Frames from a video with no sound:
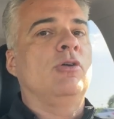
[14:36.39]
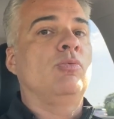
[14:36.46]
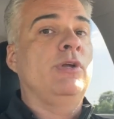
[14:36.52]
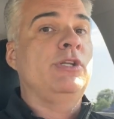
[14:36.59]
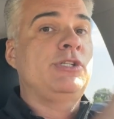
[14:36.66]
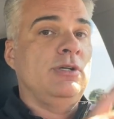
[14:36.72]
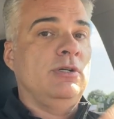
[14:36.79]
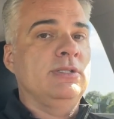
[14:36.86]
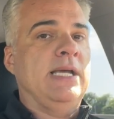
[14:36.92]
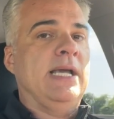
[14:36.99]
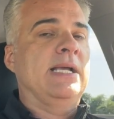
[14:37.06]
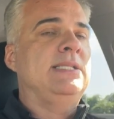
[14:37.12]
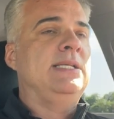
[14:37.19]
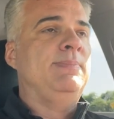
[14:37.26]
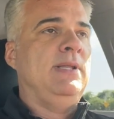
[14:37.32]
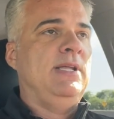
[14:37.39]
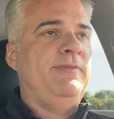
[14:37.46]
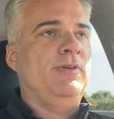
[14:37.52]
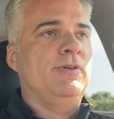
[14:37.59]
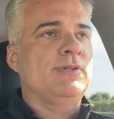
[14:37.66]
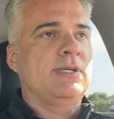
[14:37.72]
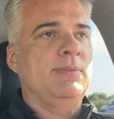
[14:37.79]
original taxi
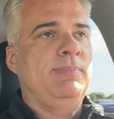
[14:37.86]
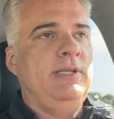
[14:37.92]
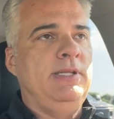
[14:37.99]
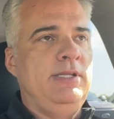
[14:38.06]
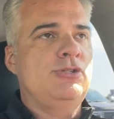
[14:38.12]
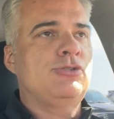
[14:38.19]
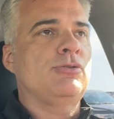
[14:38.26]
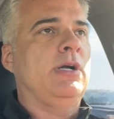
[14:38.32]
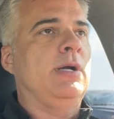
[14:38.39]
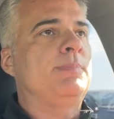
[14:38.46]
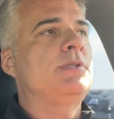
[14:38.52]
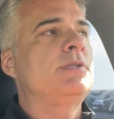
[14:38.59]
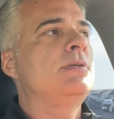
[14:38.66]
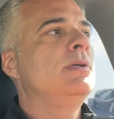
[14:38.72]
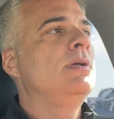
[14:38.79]
playfield is completely stripped,